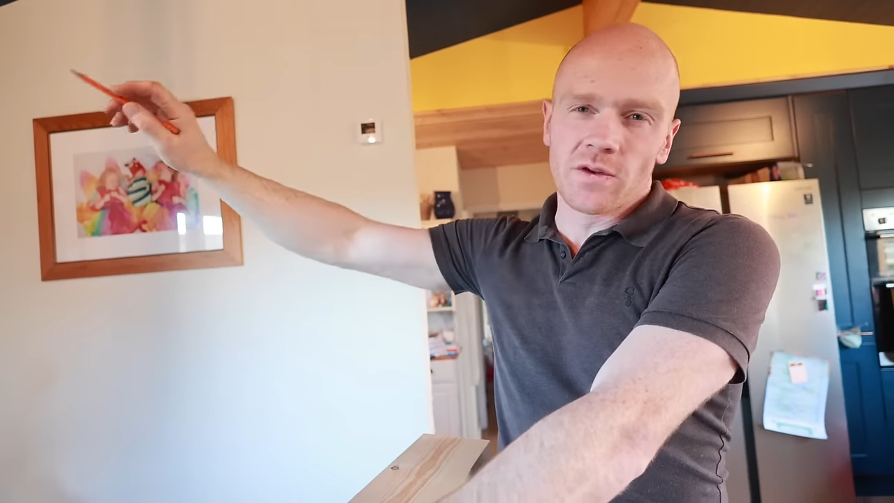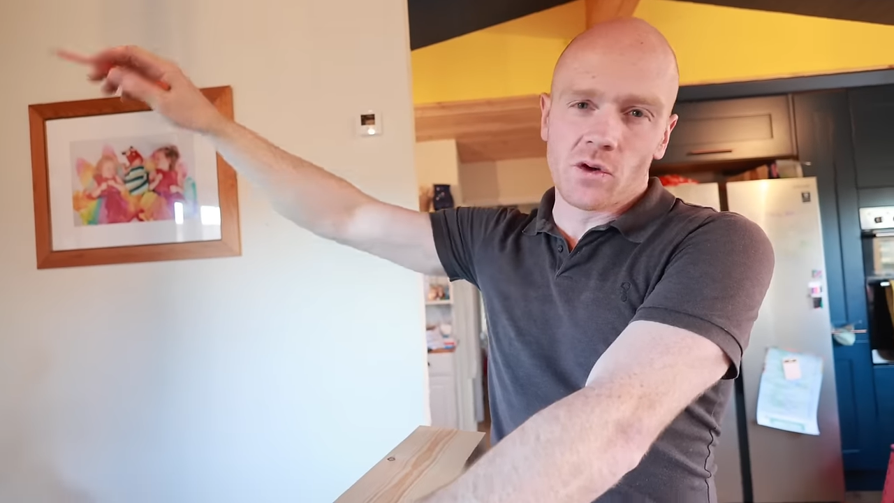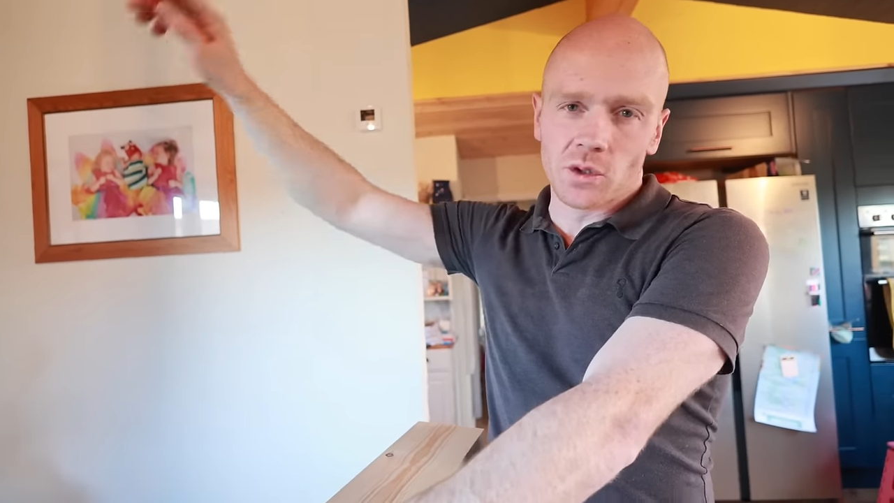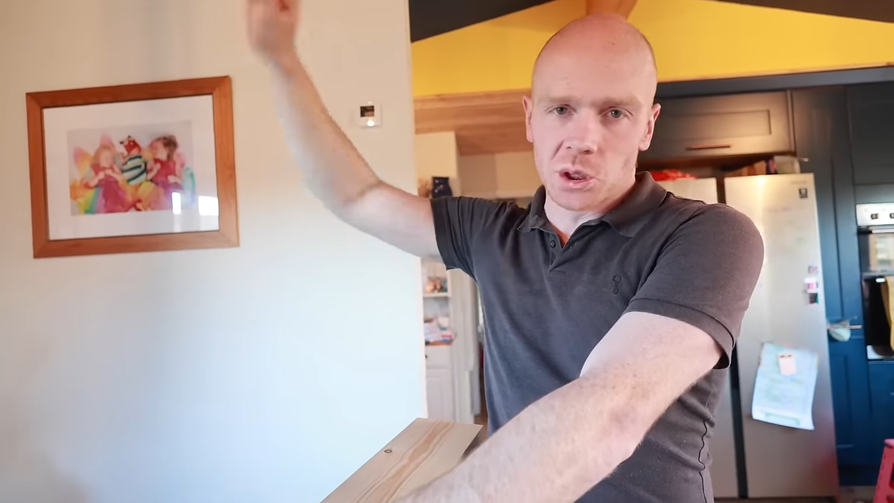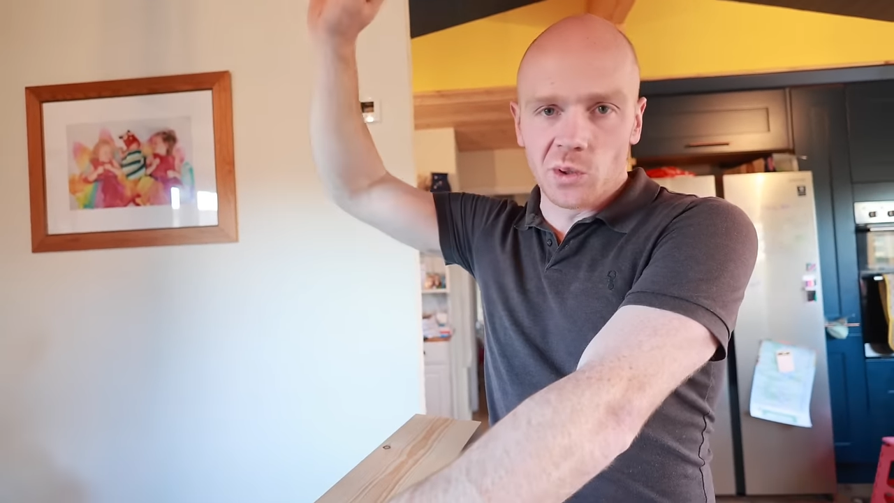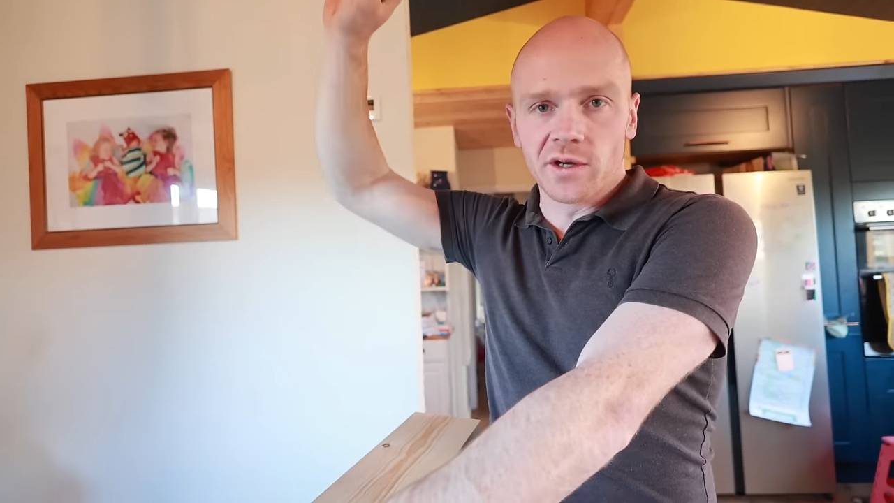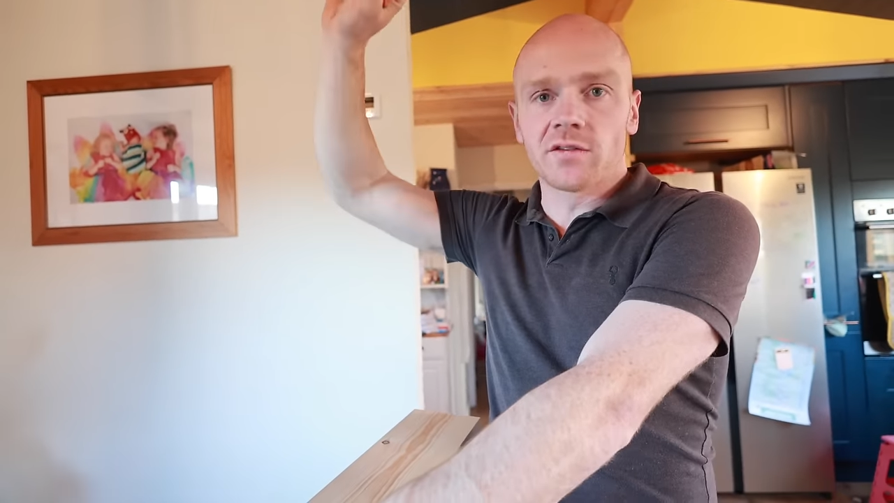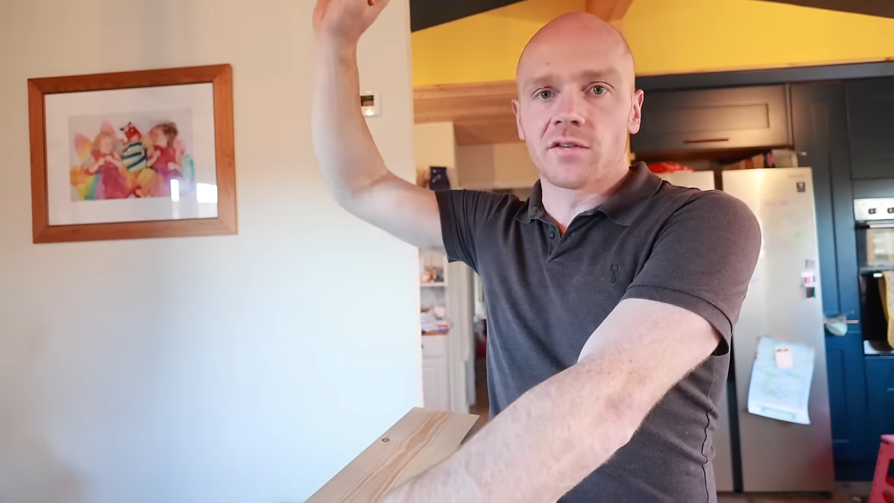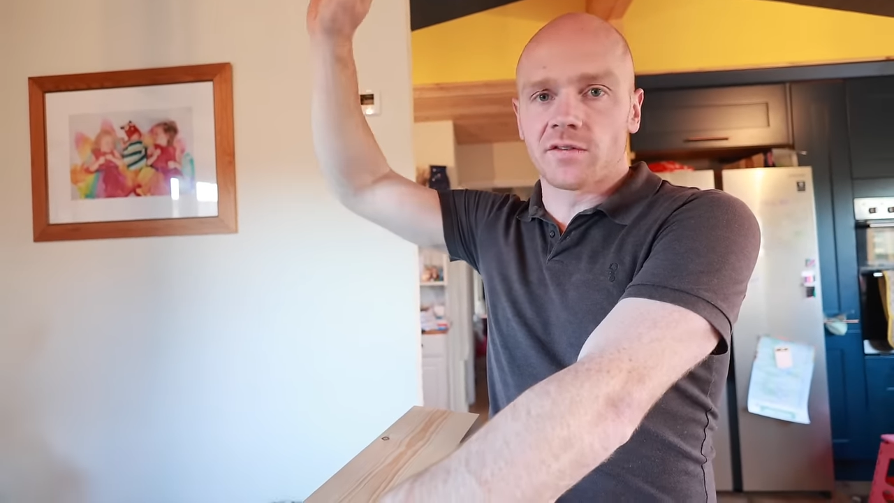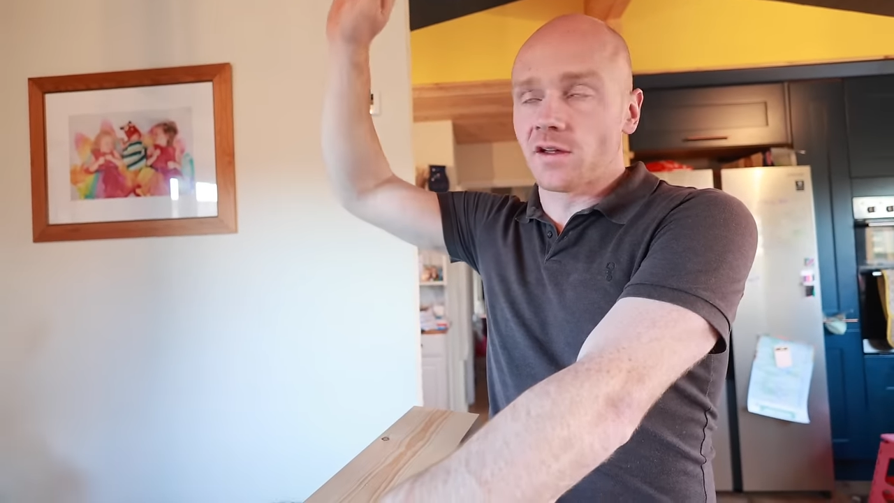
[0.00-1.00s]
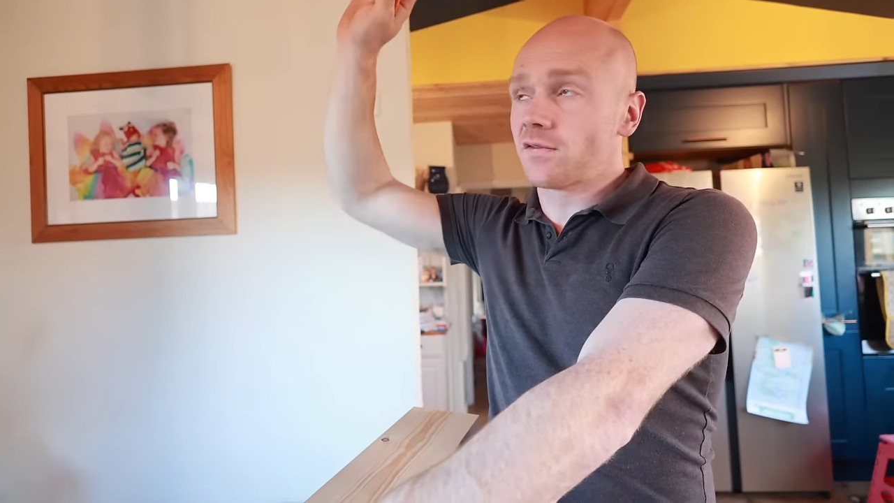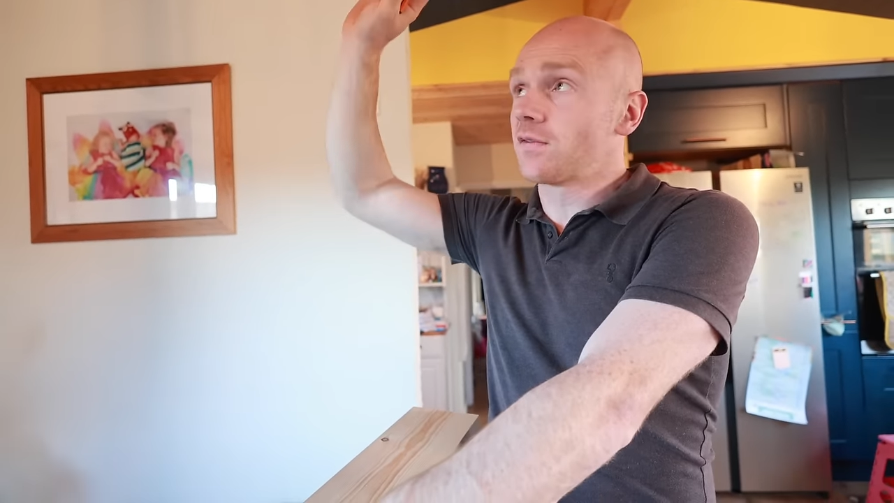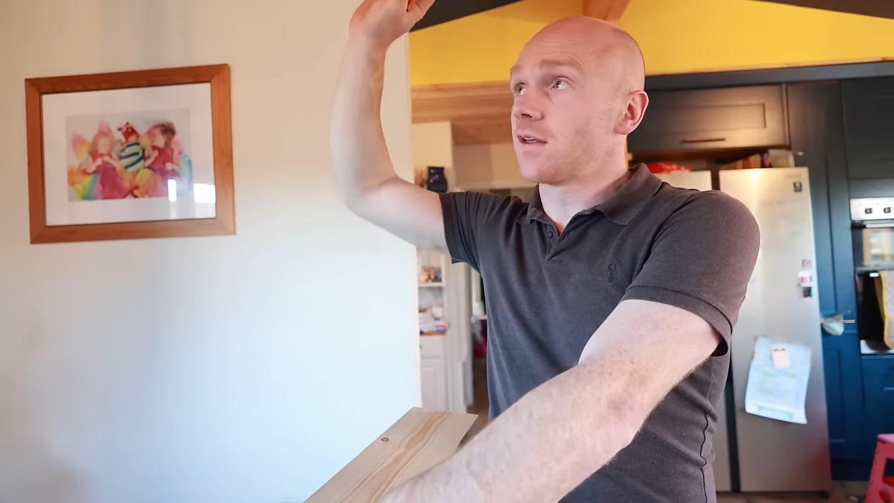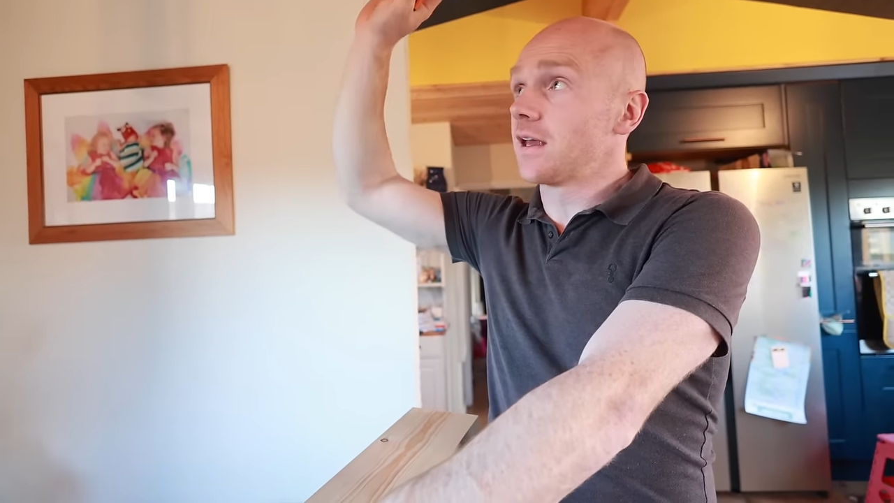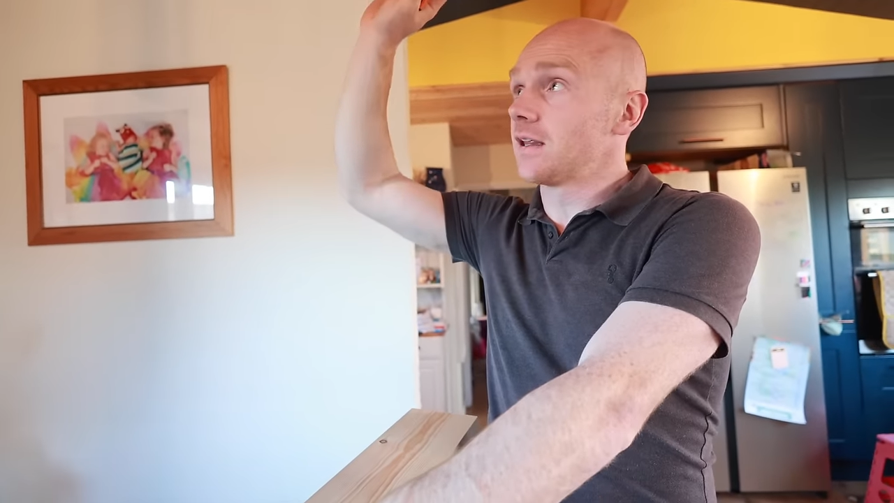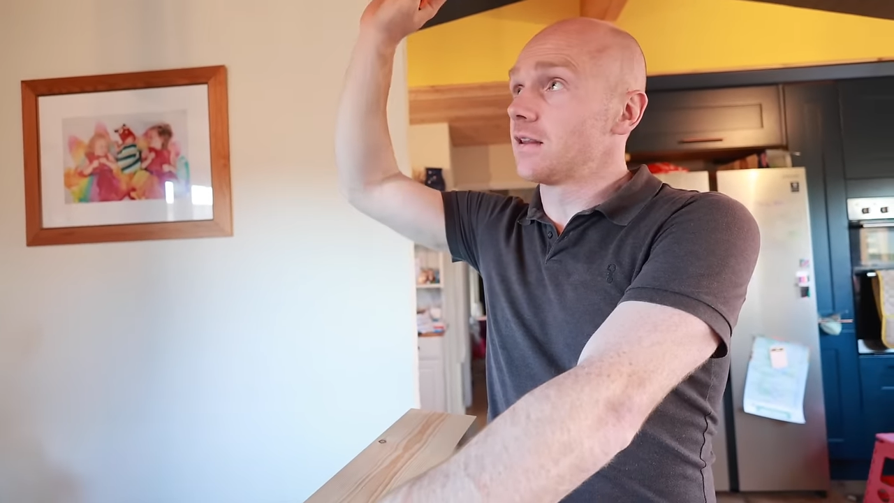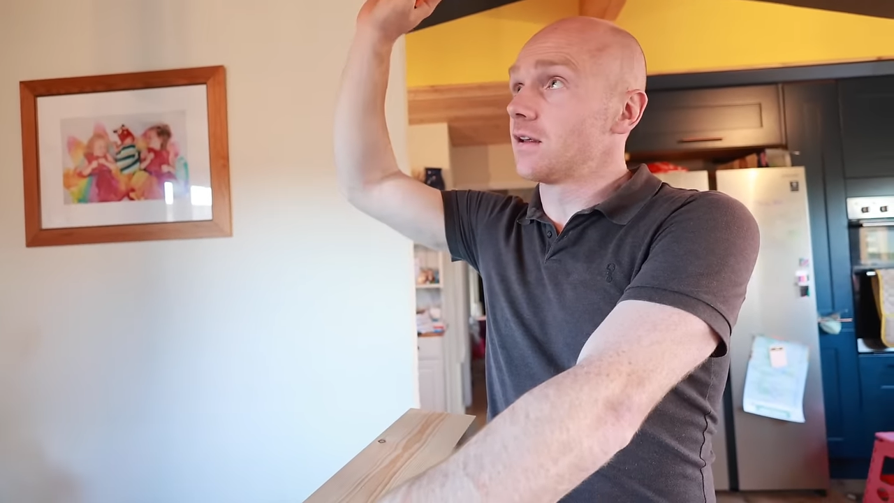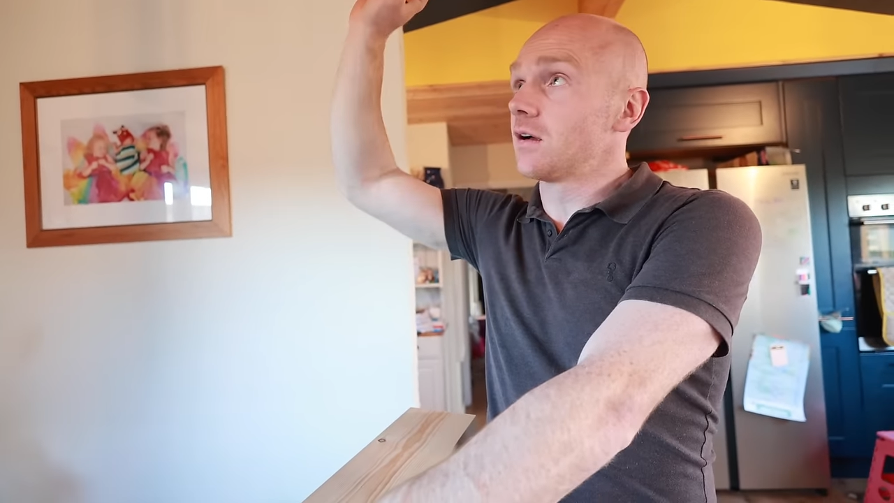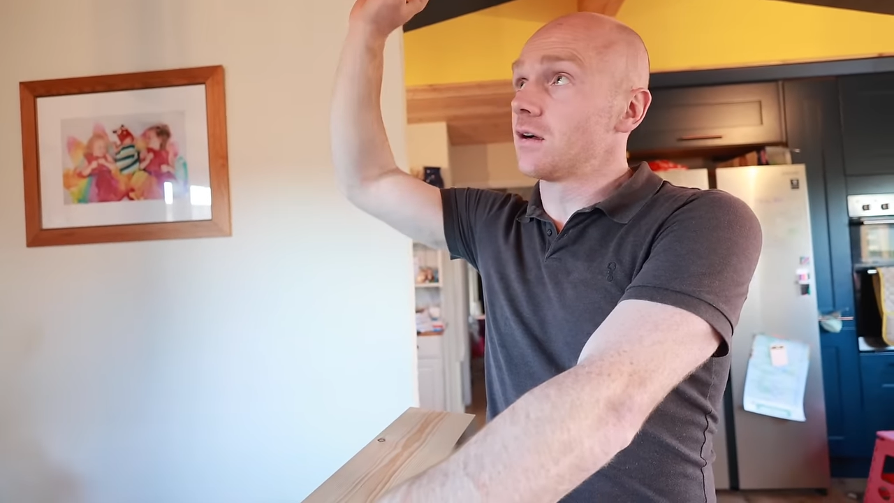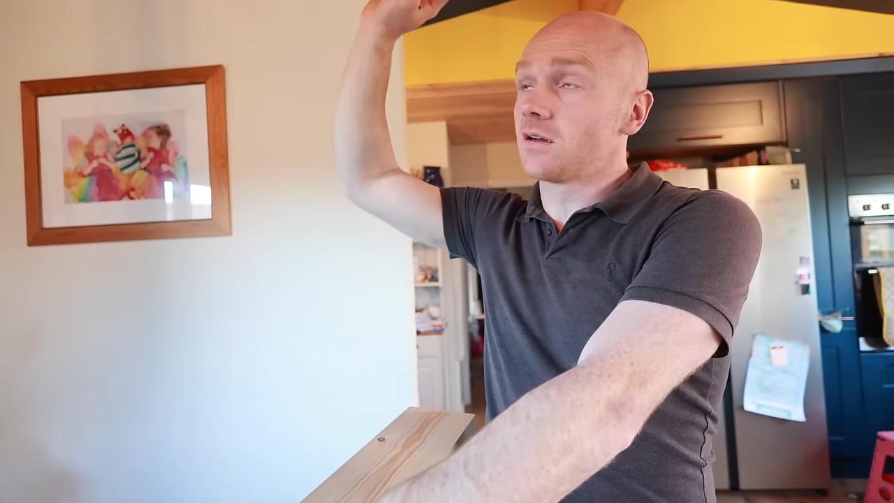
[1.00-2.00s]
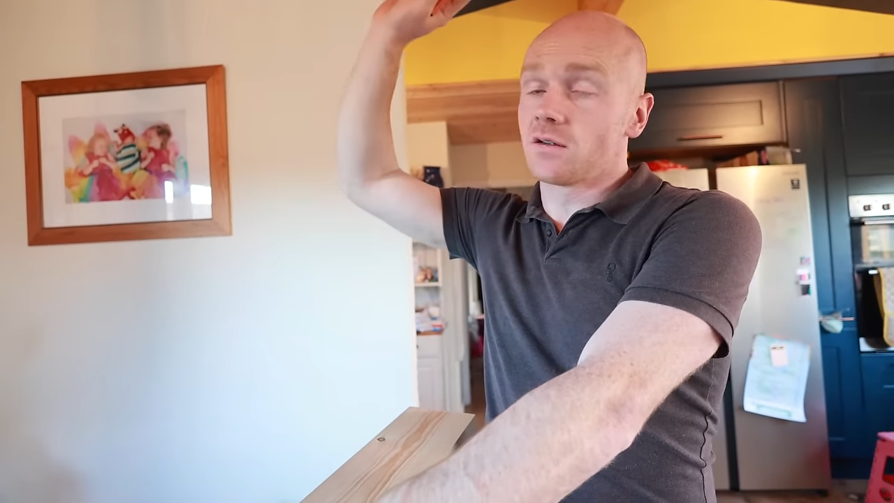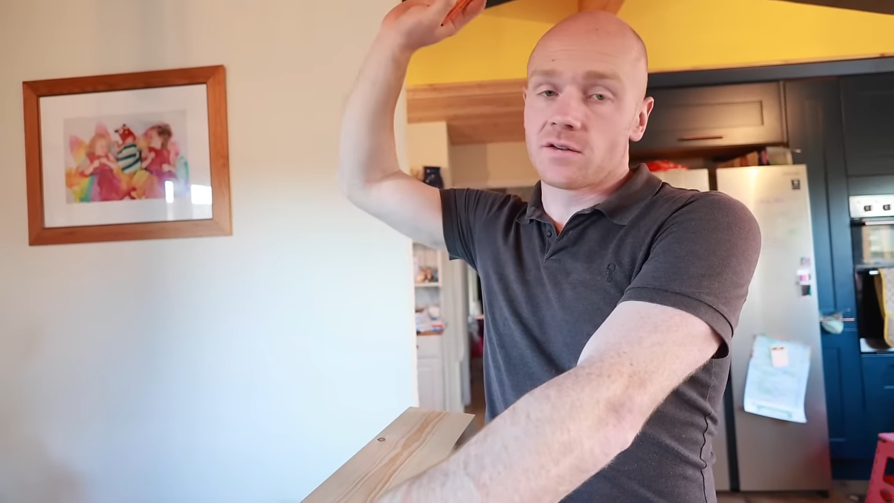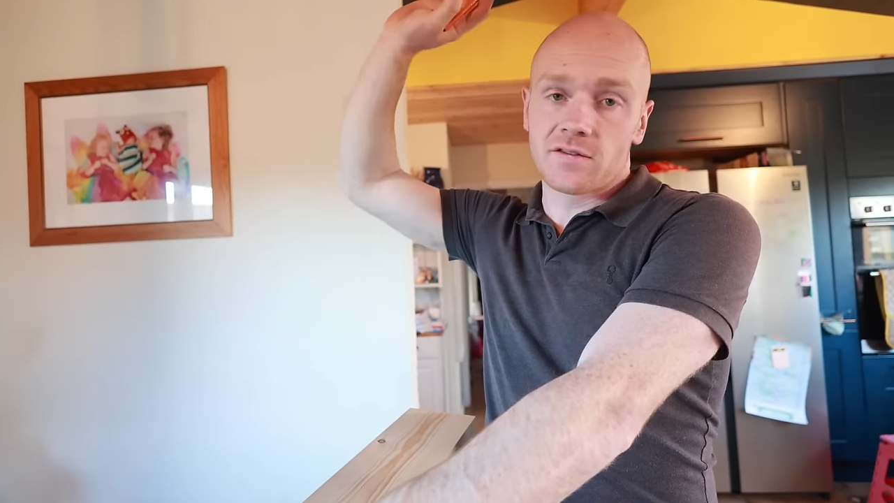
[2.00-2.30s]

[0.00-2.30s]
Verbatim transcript: we've got joins and stuff in our